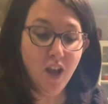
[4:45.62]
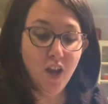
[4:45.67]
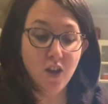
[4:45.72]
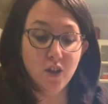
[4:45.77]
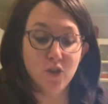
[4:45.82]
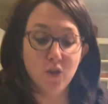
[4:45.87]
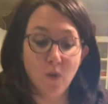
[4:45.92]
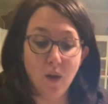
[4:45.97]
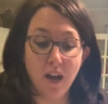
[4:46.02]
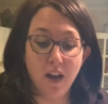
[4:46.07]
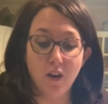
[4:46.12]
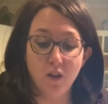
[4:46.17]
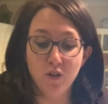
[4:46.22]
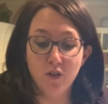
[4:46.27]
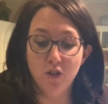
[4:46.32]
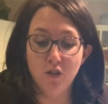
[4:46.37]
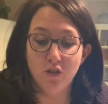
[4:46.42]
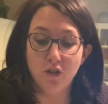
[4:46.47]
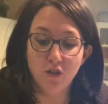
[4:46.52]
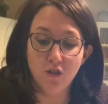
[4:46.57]
So I
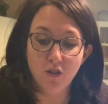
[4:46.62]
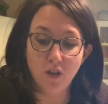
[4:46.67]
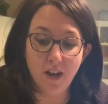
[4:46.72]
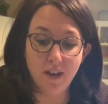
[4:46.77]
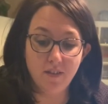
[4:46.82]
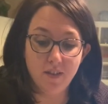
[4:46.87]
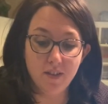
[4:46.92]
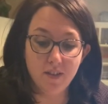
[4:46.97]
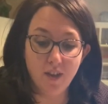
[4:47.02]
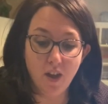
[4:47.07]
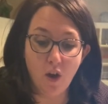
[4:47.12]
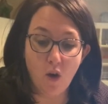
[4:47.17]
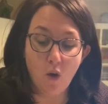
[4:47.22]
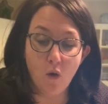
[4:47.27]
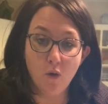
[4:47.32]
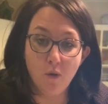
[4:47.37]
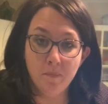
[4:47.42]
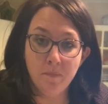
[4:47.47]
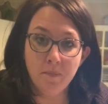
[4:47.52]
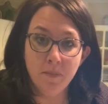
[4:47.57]
urge you to try this at
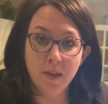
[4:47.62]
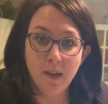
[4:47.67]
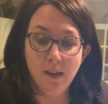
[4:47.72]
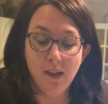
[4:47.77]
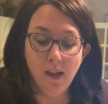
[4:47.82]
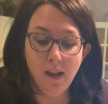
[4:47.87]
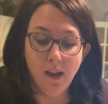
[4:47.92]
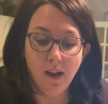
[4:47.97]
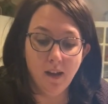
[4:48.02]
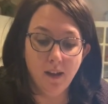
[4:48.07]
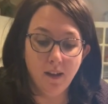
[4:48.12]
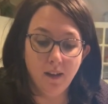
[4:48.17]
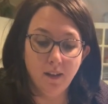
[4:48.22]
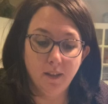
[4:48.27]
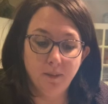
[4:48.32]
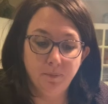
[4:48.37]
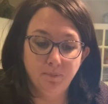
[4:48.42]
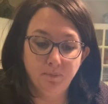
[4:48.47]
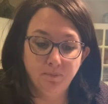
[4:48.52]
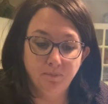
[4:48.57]
home
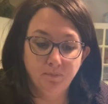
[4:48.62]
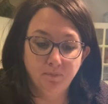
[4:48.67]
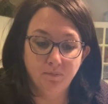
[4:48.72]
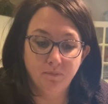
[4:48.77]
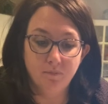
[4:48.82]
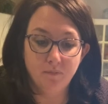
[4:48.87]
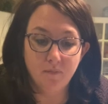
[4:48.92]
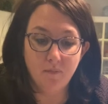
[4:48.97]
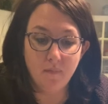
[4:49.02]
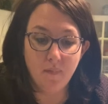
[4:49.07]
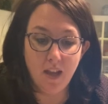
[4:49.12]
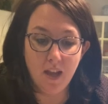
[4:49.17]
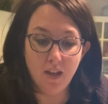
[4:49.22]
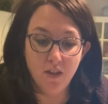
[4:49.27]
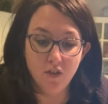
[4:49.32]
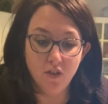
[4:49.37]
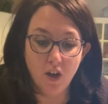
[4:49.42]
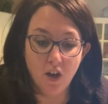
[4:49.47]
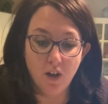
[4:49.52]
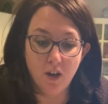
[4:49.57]

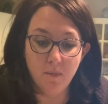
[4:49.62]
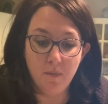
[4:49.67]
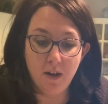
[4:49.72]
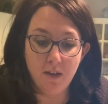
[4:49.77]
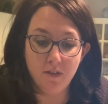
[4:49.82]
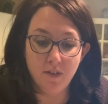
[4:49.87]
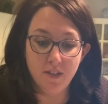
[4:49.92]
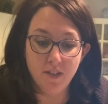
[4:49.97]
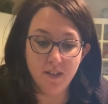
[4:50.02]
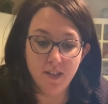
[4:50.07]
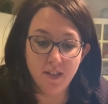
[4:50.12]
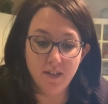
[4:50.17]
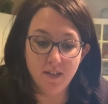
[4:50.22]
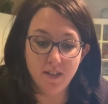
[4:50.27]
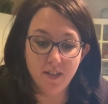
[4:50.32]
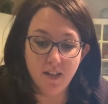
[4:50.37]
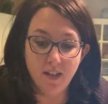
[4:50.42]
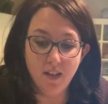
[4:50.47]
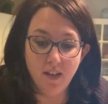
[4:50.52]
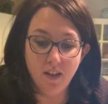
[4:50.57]
and talk about the
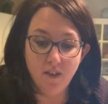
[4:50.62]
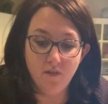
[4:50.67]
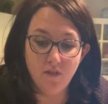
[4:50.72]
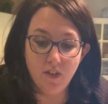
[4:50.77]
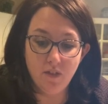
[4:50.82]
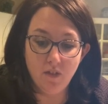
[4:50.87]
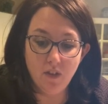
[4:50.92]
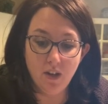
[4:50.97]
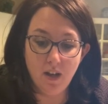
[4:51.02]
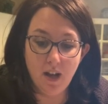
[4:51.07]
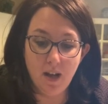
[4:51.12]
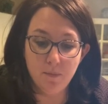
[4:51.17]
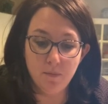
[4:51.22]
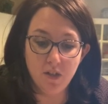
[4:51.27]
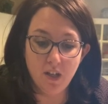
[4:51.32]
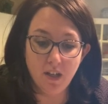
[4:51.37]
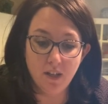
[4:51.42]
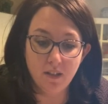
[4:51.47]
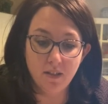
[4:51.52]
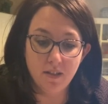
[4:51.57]
density of different
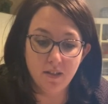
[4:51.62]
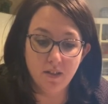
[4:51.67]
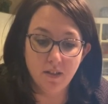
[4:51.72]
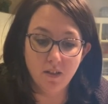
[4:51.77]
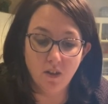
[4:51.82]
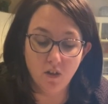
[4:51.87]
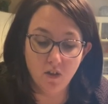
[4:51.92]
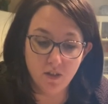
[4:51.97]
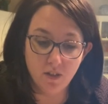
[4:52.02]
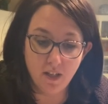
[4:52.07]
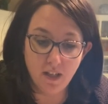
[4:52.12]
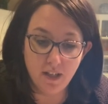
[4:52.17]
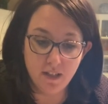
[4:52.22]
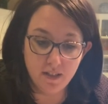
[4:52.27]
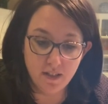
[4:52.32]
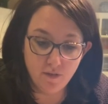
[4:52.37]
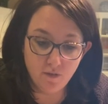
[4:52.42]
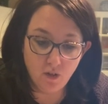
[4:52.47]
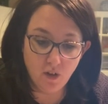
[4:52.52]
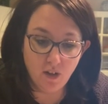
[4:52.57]
objects or in
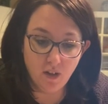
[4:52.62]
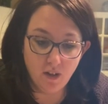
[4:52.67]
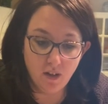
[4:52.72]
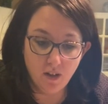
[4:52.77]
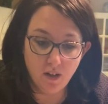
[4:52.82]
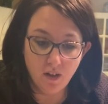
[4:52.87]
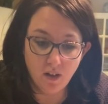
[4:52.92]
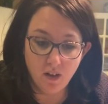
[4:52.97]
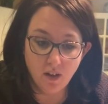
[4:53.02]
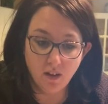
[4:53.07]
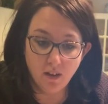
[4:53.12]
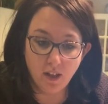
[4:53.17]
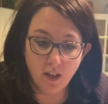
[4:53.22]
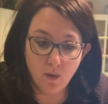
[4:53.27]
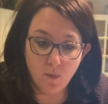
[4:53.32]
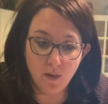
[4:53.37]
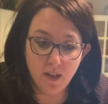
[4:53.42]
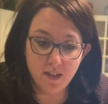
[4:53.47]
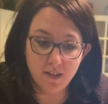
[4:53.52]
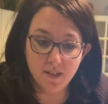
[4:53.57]
different
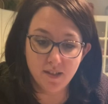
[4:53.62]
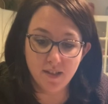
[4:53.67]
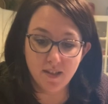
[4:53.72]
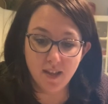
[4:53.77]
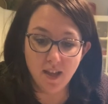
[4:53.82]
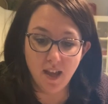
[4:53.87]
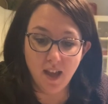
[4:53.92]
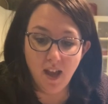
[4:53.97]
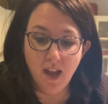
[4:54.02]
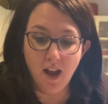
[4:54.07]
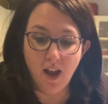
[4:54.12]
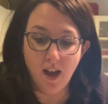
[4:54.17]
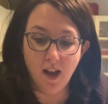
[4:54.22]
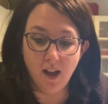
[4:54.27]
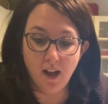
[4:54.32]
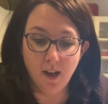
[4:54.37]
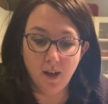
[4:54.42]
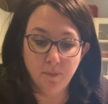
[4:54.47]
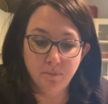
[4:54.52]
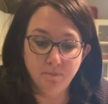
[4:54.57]
liquids,
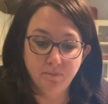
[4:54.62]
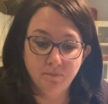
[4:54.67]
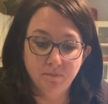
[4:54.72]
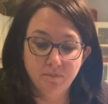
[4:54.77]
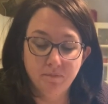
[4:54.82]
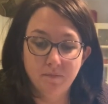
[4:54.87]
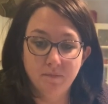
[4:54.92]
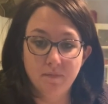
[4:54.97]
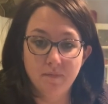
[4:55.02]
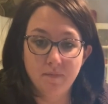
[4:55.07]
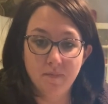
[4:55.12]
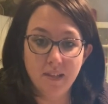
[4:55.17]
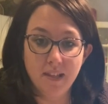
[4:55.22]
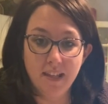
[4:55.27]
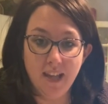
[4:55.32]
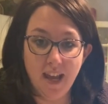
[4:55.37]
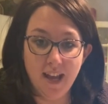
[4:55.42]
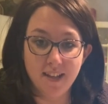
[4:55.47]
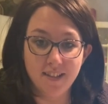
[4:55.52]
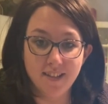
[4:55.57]

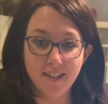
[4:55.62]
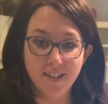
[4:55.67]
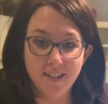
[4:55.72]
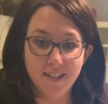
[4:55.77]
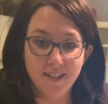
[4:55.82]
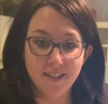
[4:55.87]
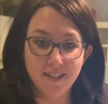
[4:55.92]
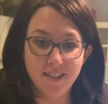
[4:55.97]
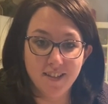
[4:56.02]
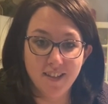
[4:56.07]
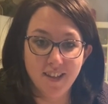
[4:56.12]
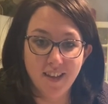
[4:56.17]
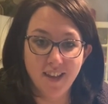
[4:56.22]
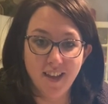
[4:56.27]
gases,